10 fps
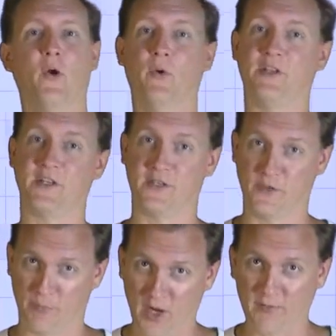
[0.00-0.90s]
which, as
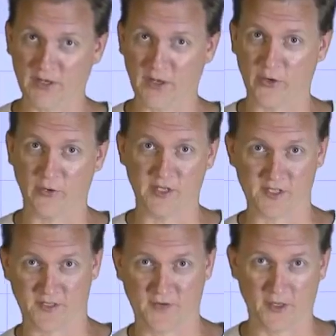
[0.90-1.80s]
you probably know, is
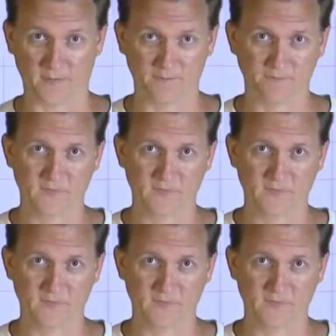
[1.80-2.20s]
a sphere.